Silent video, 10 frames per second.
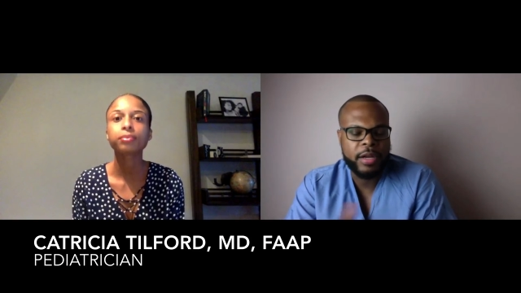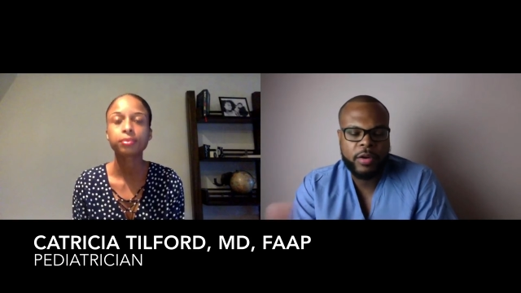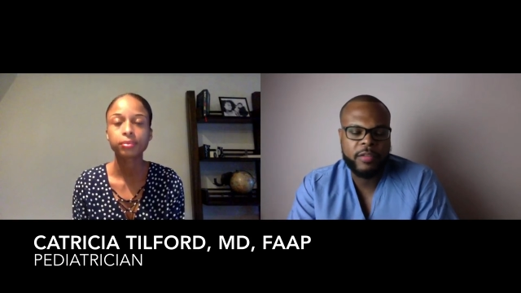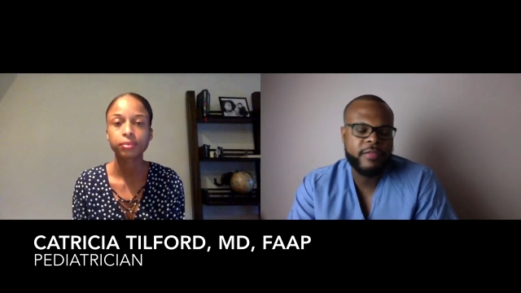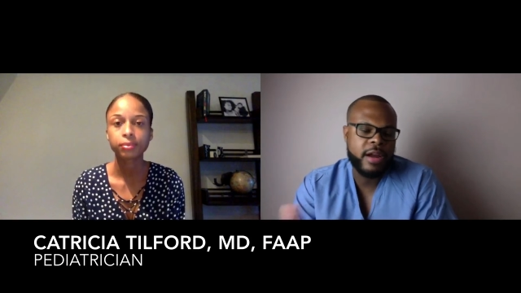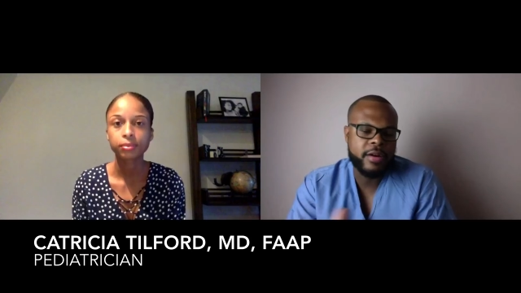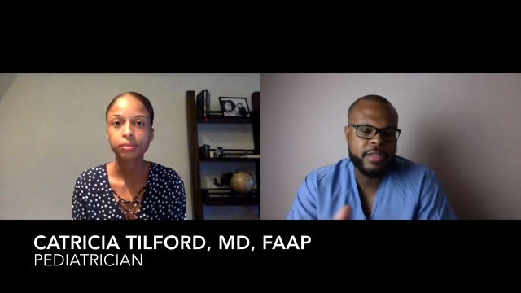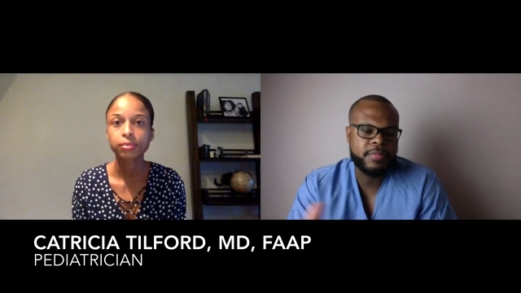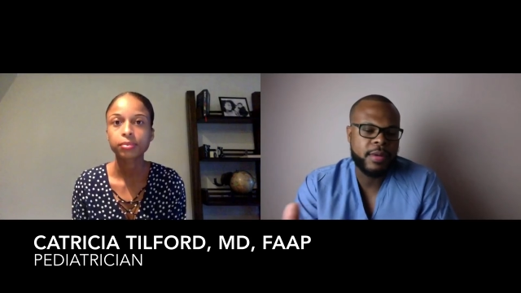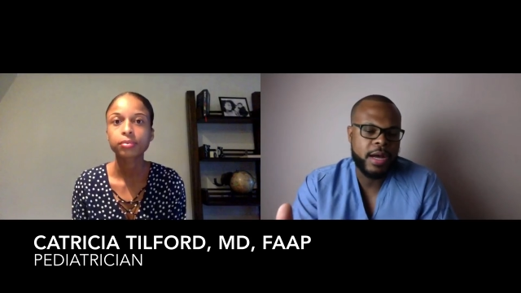Speaker 1: I know it
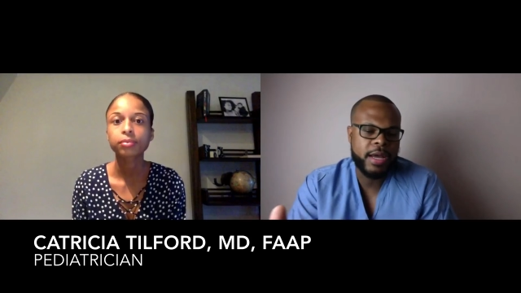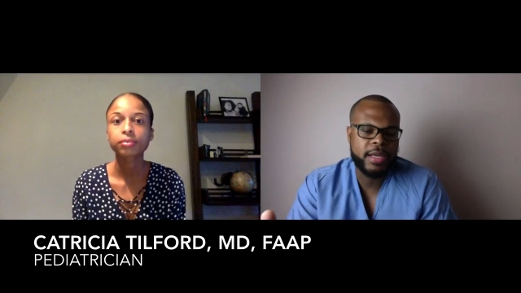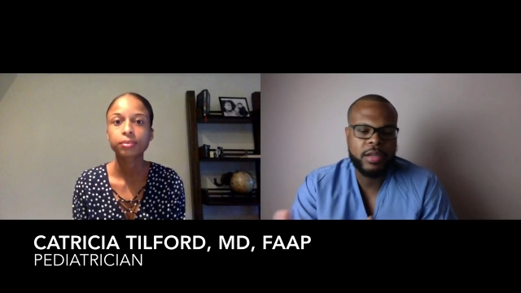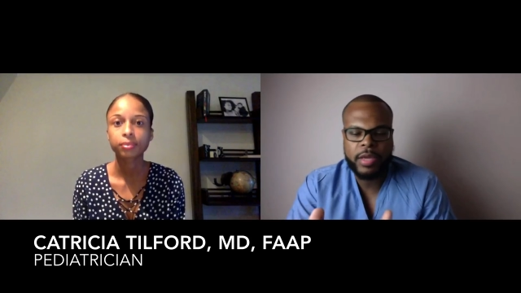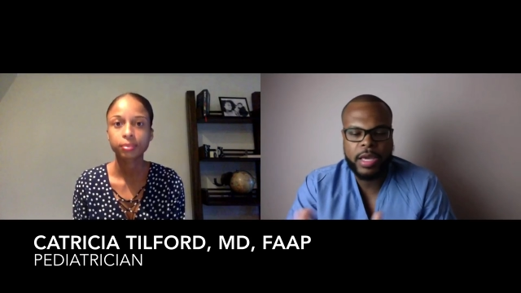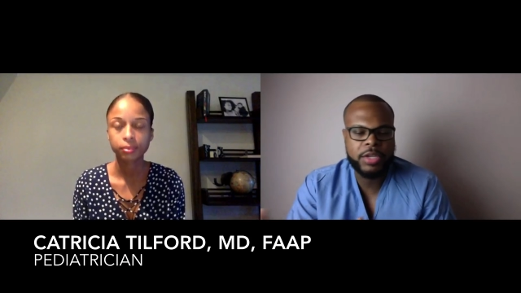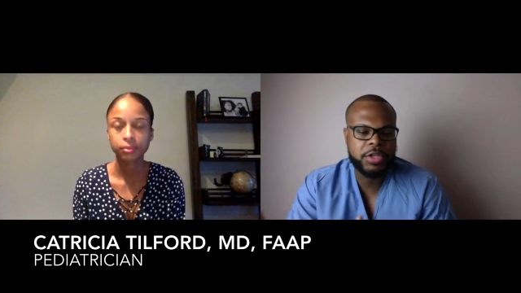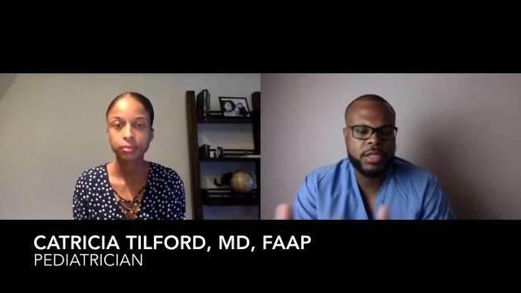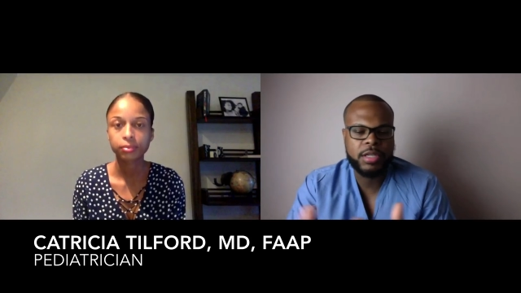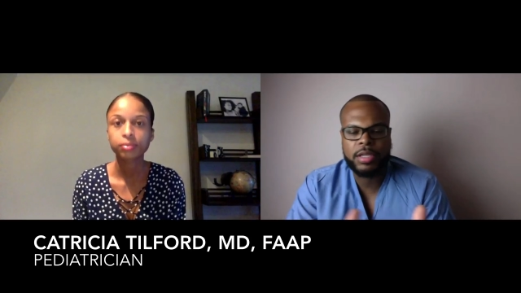varies by
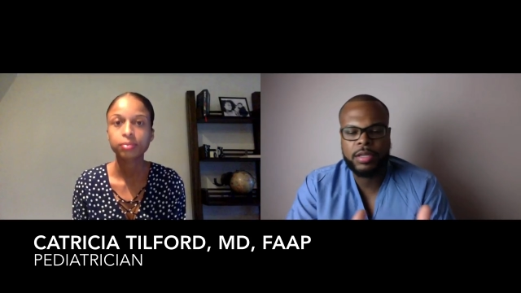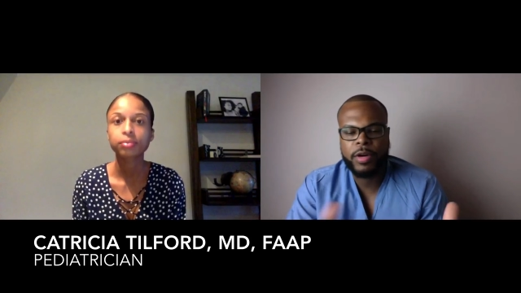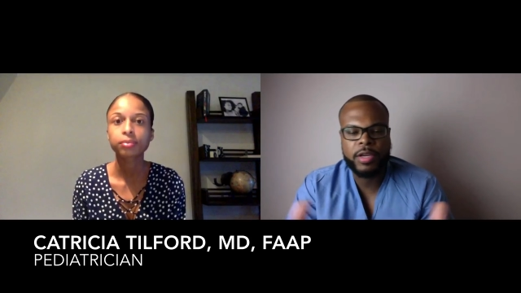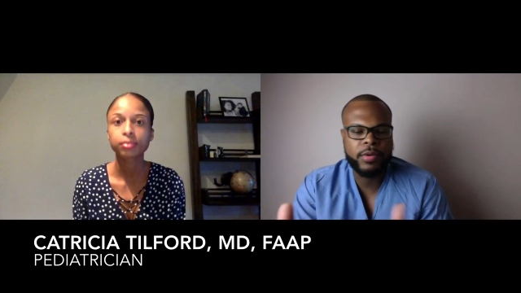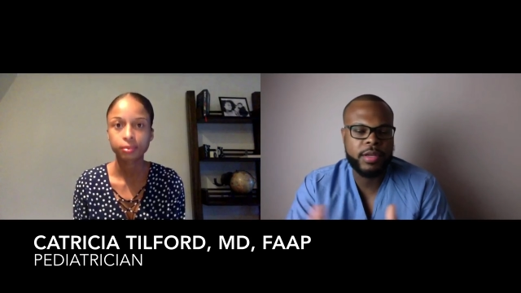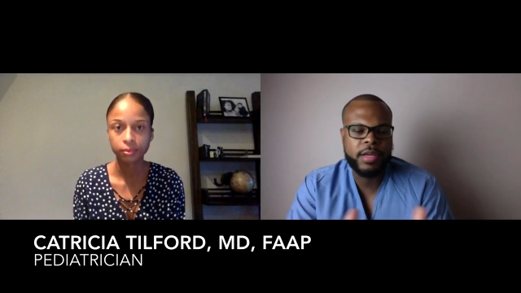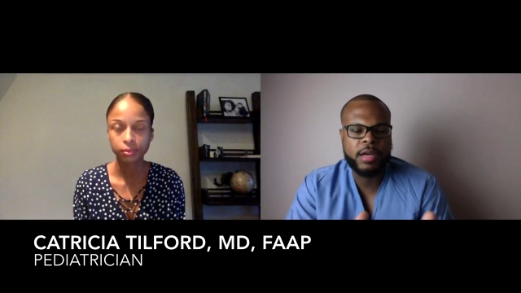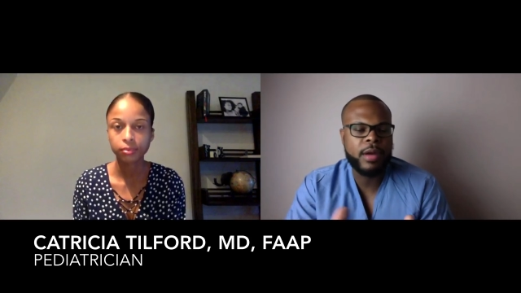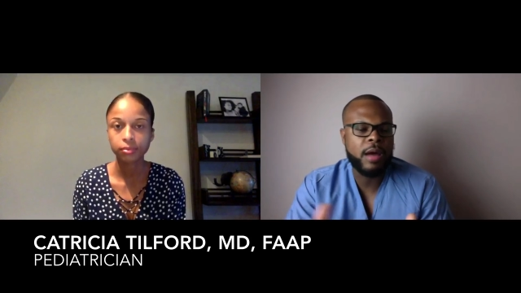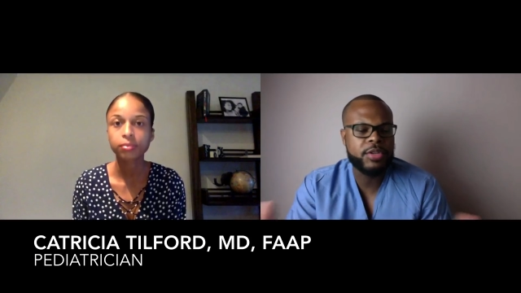location and where you end
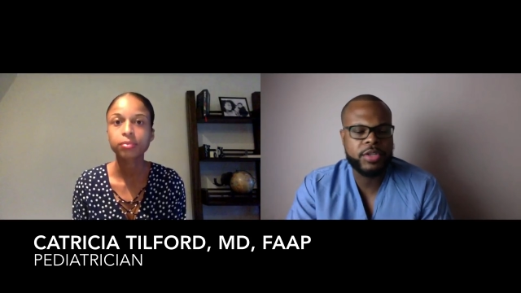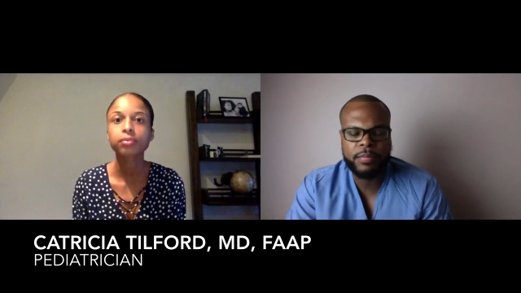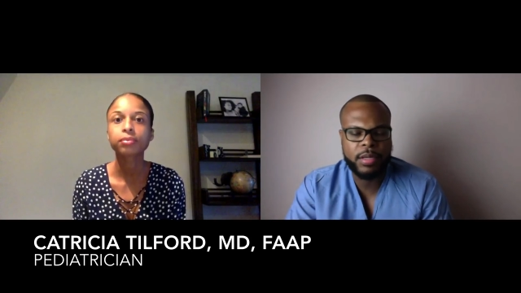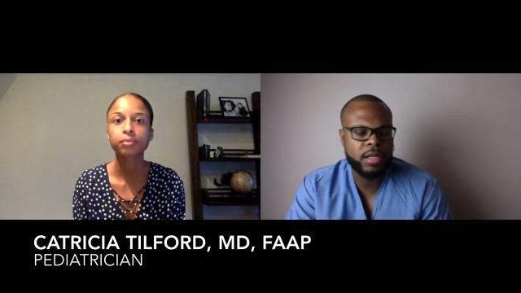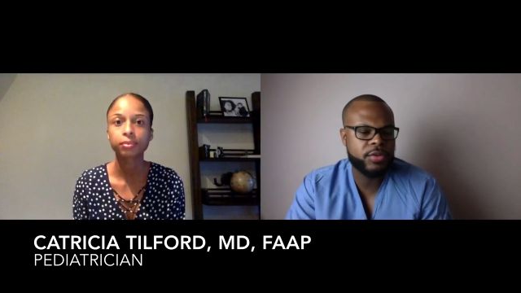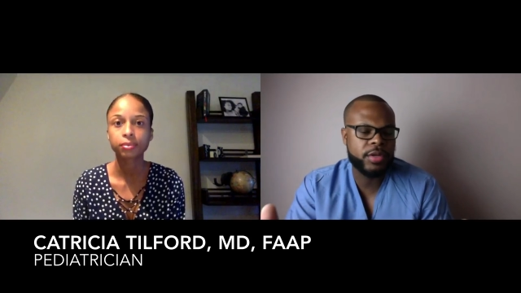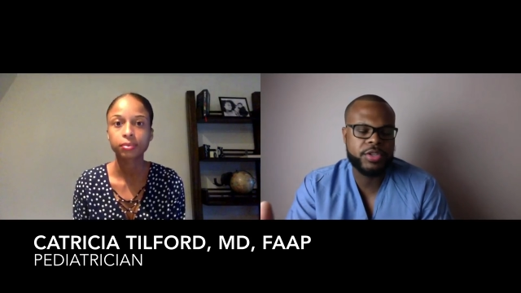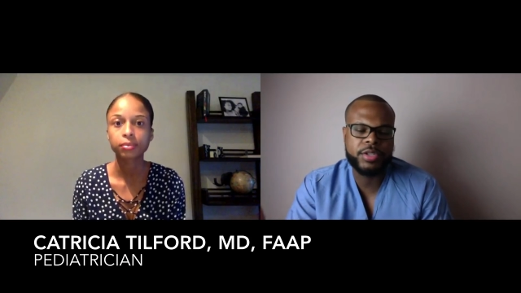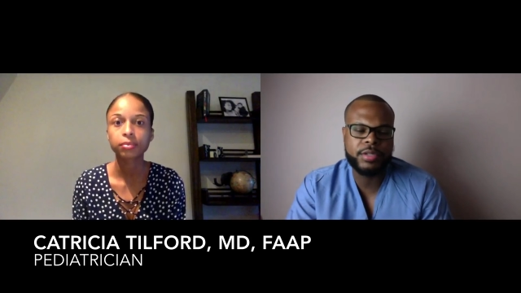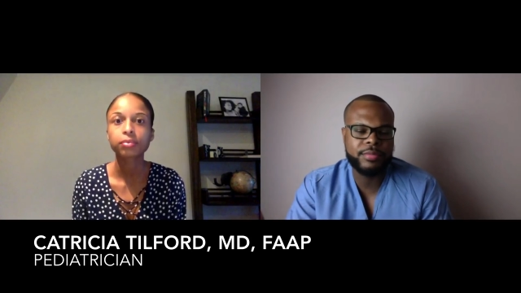up, how much can a
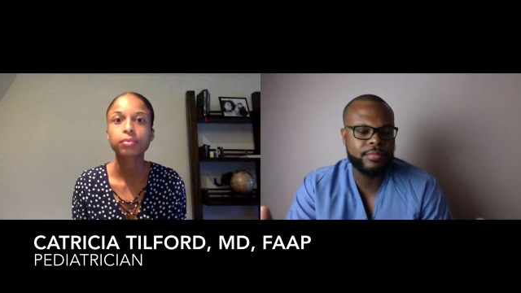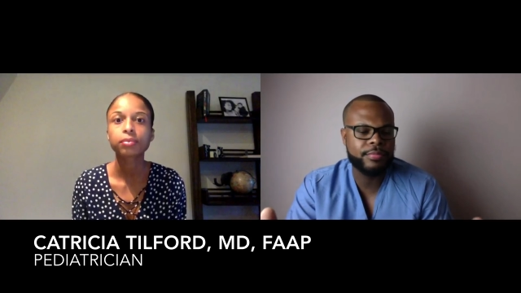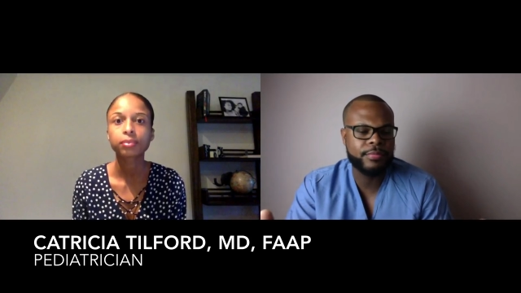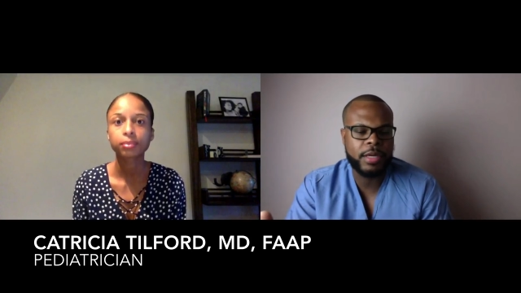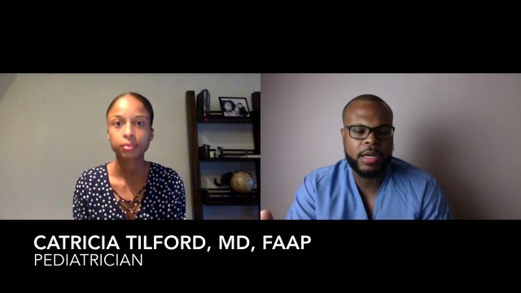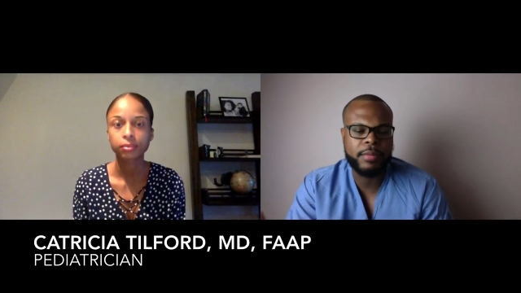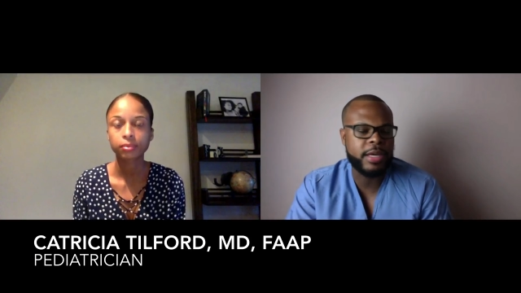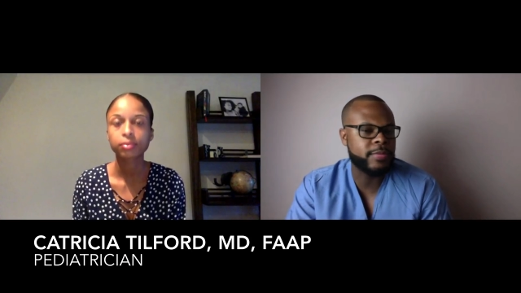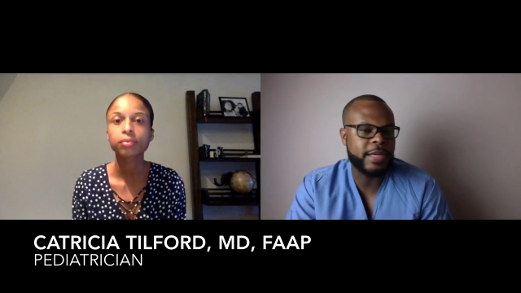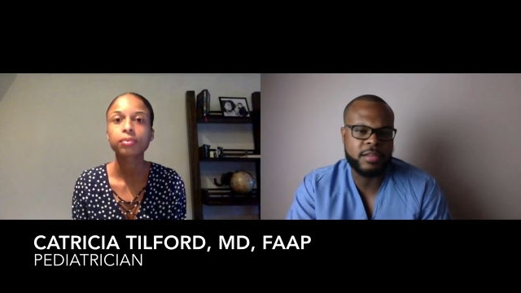pediatrician uh,
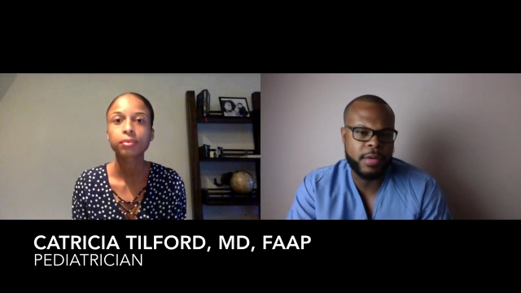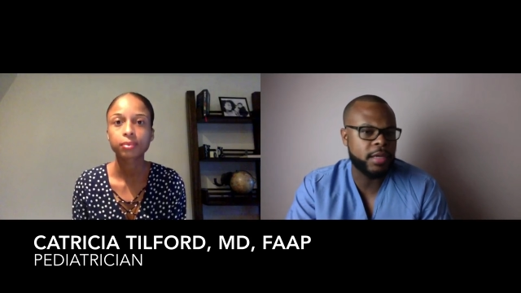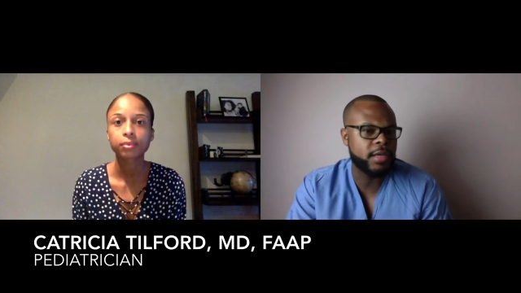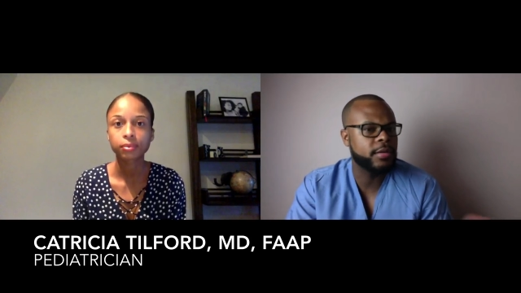expect to make?